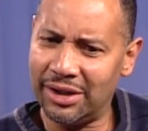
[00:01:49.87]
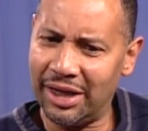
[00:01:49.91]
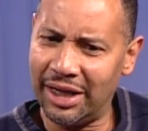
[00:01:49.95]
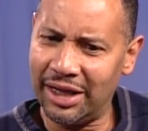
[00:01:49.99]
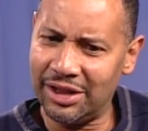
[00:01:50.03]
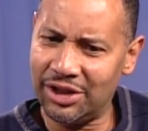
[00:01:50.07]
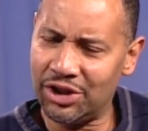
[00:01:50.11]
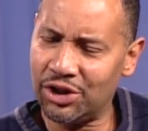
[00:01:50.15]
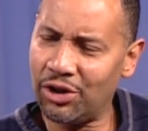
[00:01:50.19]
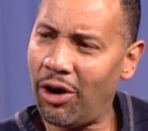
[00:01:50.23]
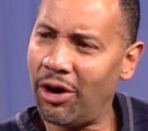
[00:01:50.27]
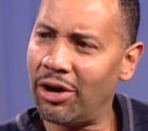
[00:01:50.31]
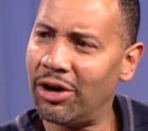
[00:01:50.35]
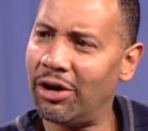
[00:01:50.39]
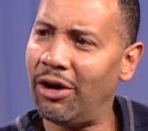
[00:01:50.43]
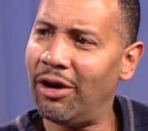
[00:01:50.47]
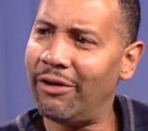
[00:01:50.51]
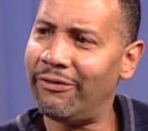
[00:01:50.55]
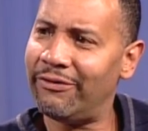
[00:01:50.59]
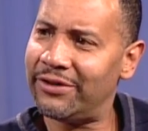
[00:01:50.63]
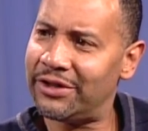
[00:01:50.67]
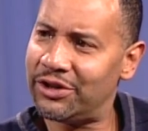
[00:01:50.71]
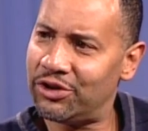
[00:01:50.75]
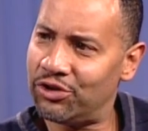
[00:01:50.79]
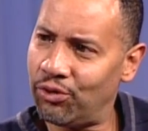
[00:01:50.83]
It started
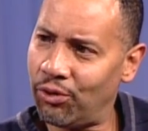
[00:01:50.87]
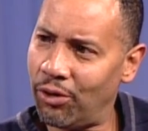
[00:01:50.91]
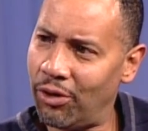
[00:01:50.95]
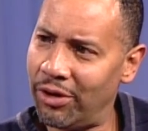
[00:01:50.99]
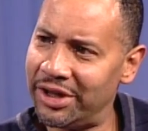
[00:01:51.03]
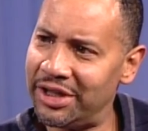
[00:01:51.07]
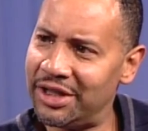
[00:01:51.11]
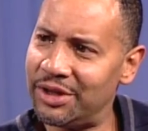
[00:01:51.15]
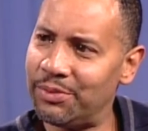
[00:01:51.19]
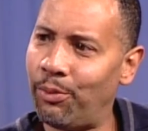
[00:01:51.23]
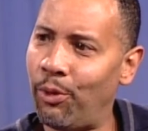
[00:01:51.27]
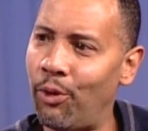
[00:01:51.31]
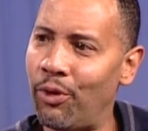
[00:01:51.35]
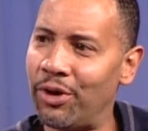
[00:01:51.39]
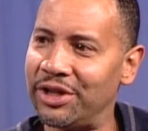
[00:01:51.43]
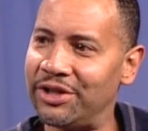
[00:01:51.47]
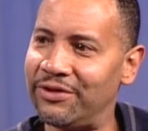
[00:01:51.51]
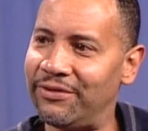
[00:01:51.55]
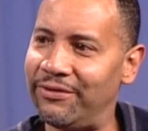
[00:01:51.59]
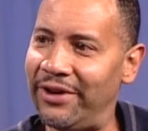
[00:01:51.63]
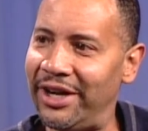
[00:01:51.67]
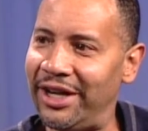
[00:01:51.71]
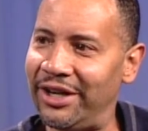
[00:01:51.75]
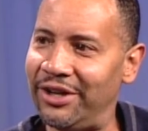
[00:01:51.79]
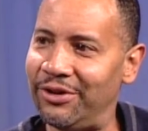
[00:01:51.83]
off as drawing
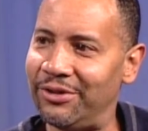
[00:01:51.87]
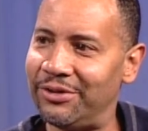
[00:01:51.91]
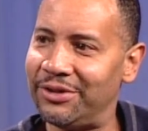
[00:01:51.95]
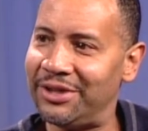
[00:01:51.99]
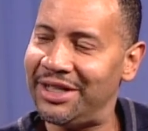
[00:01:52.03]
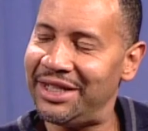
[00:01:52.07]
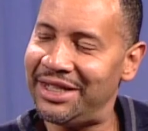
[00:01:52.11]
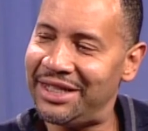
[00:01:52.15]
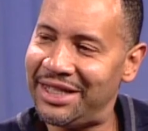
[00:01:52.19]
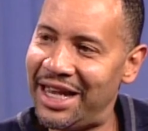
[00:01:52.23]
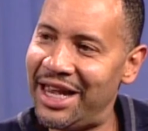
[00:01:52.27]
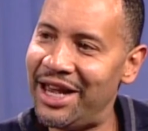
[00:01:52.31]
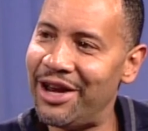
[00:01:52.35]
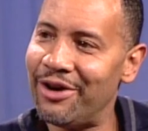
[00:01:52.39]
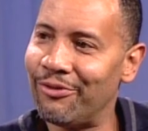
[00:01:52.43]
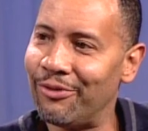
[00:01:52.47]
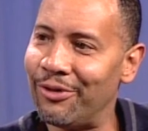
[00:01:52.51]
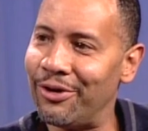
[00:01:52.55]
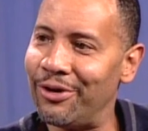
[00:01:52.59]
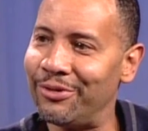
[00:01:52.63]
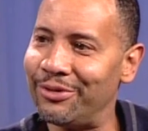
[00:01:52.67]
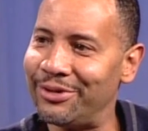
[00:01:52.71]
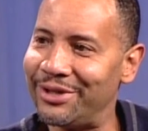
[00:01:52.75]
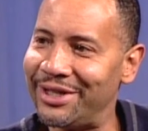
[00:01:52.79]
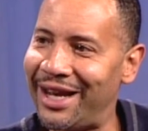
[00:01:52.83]
sports figures, mm-hmm. these
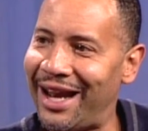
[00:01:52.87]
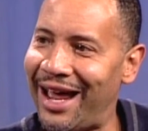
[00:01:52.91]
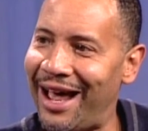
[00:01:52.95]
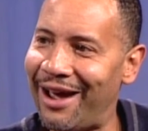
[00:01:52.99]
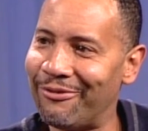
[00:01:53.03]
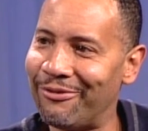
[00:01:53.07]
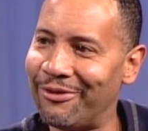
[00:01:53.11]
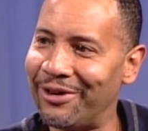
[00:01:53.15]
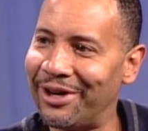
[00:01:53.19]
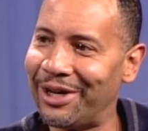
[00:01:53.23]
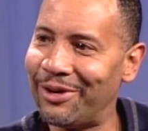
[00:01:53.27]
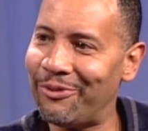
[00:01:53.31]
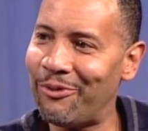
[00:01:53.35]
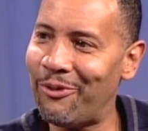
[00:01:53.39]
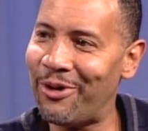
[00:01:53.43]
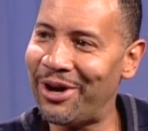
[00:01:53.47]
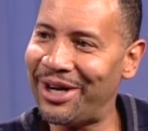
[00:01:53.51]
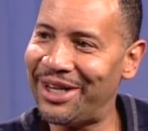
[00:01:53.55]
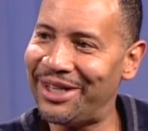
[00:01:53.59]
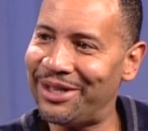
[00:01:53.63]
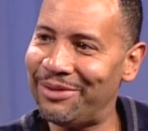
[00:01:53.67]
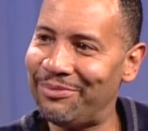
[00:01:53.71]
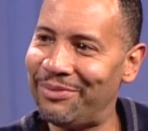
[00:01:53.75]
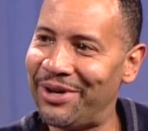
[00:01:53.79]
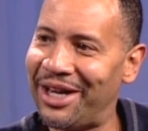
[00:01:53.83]
heroes that I really right.
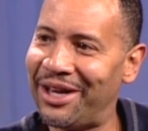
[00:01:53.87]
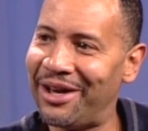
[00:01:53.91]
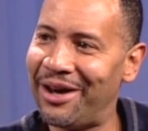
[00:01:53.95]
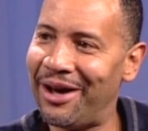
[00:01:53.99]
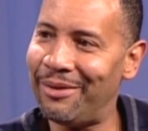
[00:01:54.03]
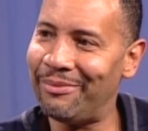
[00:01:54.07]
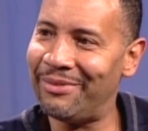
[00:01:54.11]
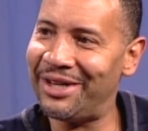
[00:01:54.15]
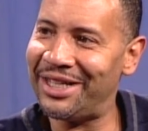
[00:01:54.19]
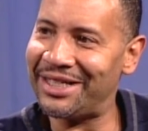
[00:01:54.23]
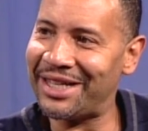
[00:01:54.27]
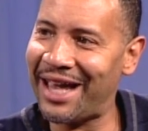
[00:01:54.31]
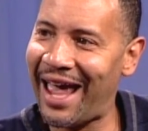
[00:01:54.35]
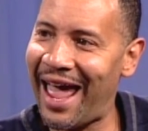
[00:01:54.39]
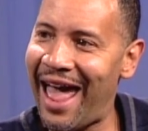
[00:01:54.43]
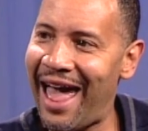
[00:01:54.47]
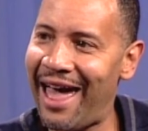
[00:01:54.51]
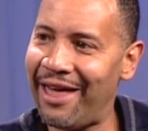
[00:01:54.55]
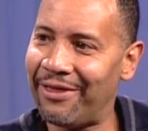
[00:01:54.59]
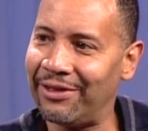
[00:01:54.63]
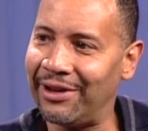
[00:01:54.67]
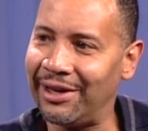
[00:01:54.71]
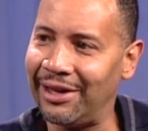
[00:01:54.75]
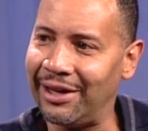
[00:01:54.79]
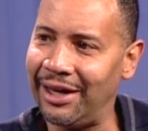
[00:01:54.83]
wanted to become as an
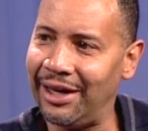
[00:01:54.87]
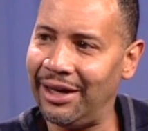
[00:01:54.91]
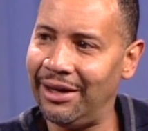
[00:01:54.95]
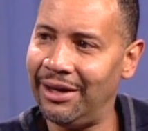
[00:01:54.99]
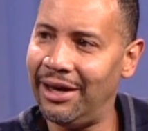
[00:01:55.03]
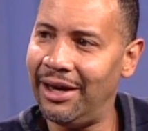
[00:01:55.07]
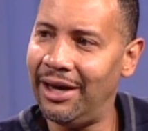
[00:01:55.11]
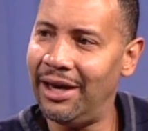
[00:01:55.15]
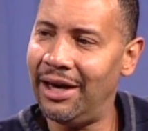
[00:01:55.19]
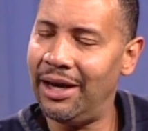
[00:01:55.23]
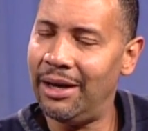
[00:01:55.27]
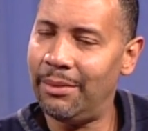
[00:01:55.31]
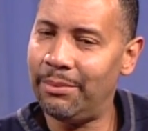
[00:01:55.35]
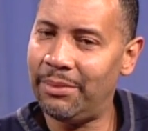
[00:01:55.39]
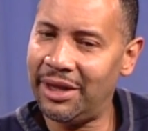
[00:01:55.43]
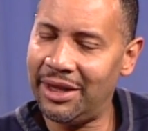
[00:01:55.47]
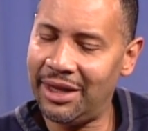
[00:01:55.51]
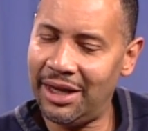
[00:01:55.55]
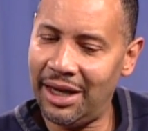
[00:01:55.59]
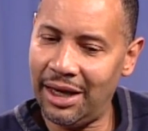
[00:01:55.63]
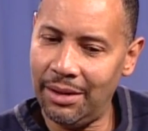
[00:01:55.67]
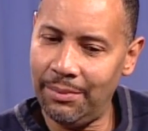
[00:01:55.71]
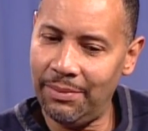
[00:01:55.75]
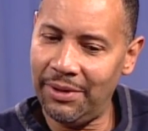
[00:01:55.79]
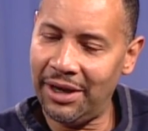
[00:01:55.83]
athlete. Mm-hmm. But
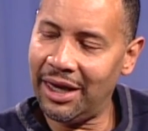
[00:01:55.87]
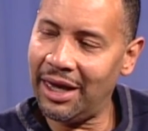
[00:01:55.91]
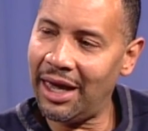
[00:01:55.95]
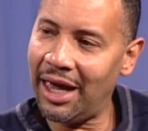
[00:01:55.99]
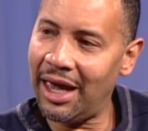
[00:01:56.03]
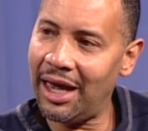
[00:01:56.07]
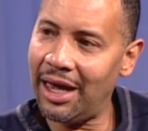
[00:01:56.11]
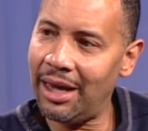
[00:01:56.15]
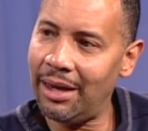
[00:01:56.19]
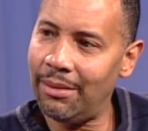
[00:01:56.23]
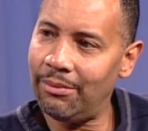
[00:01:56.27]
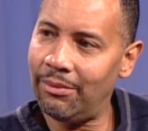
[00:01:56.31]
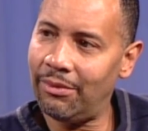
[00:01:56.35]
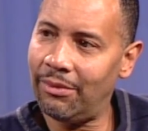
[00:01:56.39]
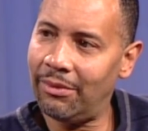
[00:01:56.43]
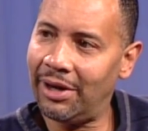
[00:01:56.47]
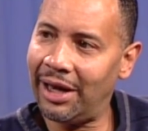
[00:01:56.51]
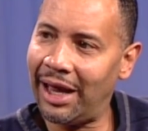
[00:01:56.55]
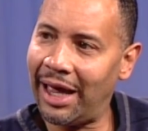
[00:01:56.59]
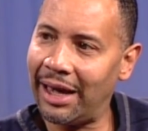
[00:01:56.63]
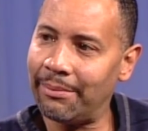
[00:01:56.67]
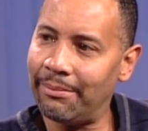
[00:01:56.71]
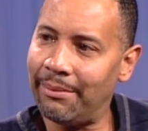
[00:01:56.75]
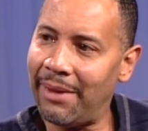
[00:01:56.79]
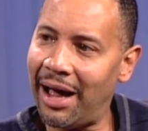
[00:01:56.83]
then it became
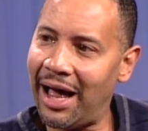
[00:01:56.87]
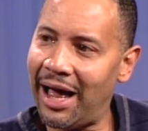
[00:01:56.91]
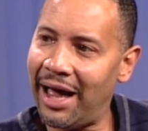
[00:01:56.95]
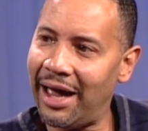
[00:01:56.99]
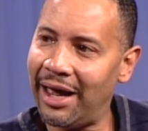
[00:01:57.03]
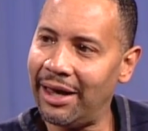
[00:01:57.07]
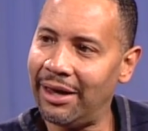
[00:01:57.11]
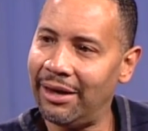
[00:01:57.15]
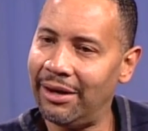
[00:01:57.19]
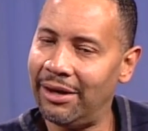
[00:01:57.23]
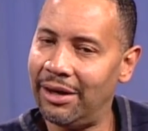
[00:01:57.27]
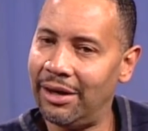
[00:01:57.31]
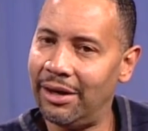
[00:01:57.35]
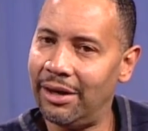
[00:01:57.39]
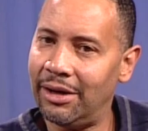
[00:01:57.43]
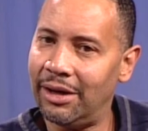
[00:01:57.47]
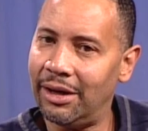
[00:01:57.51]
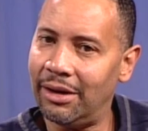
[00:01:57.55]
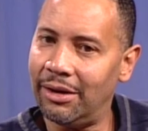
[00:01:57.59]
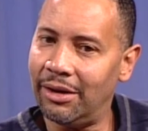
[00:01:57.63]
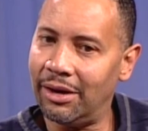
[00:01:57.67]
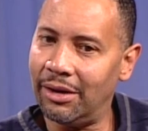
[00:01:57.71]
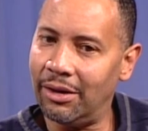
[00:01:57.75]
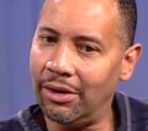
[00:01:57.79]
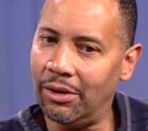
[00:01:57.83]
like my
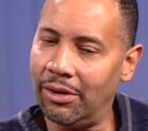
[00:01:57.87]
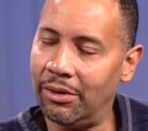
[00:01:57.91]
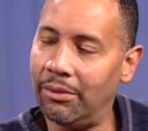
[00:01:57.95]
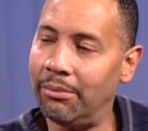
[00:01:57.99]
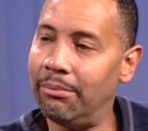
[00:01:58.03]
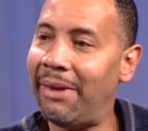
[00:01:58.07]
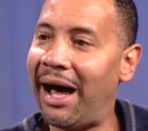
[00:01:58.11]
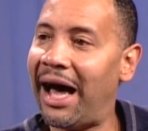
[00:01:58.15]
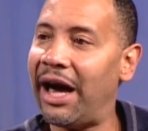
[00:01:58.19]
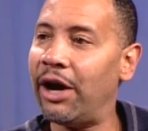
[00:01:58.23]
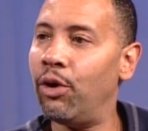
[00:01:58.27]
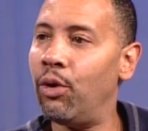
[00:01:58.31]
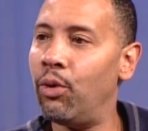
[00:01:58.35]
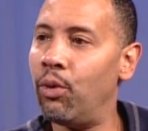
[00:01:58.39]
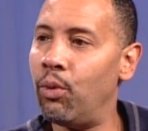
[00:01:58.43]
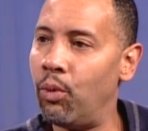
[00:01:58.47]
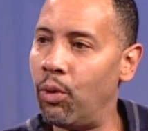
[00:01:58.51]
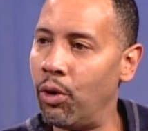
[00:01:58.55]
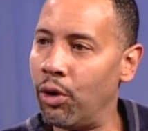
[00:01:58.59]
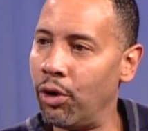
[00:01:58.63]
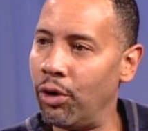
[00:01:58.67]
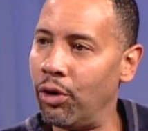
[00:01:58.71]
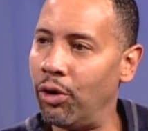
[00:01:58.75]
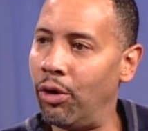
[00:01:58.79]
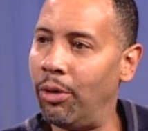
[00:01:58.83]
my own
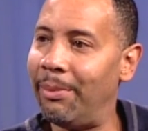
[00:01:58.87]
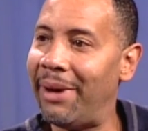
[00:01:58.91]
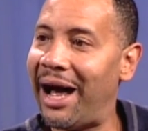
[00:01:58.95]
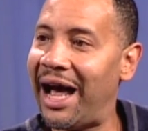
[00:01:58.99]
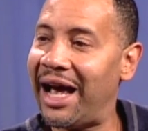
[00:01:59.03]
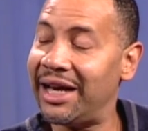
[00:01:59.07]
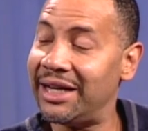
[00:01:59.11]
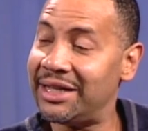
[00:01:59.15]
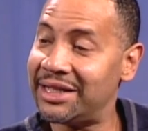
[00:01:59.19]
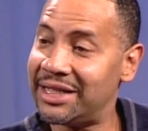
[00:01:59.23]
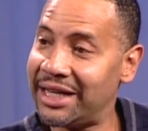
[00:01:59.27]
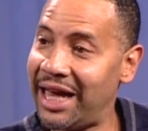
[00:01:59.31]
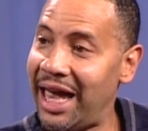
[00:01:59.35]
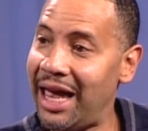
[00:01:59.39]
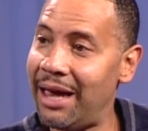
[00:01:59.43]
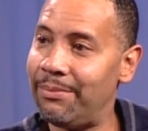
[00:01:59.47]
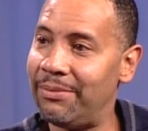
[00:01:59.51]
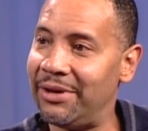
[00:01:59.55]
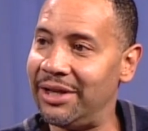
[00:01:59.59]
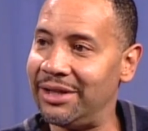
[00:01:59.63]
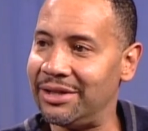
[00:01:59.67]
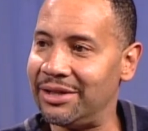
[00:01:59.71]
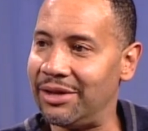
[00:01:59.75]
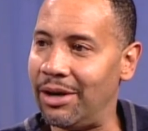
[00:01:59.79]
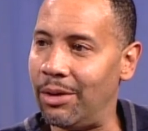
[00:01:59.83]
world, my
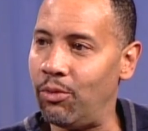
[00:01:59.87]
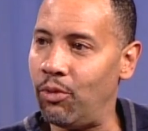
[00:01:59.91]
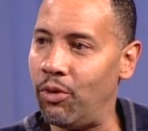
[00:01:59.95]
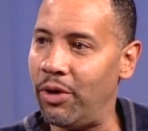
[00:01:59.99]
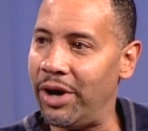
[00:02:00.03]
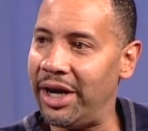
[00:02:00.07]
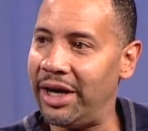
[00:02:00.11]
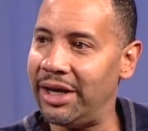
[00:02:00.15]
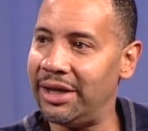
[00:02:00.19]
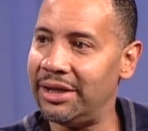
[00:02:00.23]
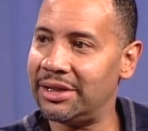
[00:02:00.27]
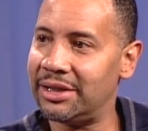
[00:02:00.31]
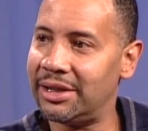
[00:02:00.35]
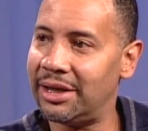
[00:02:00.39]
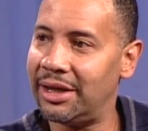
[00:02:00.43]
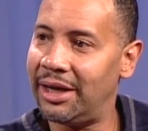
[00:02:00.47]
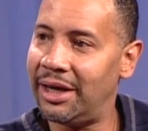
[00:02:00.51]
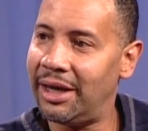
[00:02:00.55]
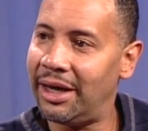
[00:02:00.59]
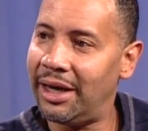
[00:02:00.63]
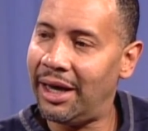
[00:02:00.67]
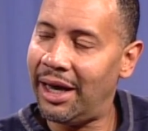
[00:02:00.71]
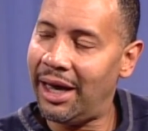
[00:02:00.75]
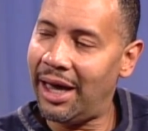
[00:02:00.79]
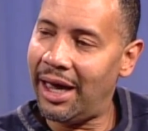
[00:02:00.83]
escape in some mm-hmm. ways.
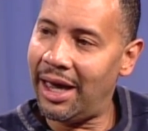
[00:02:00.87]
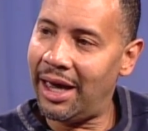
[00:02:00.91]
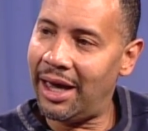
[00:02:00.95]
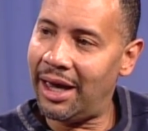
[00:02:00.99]
Mm-hmm.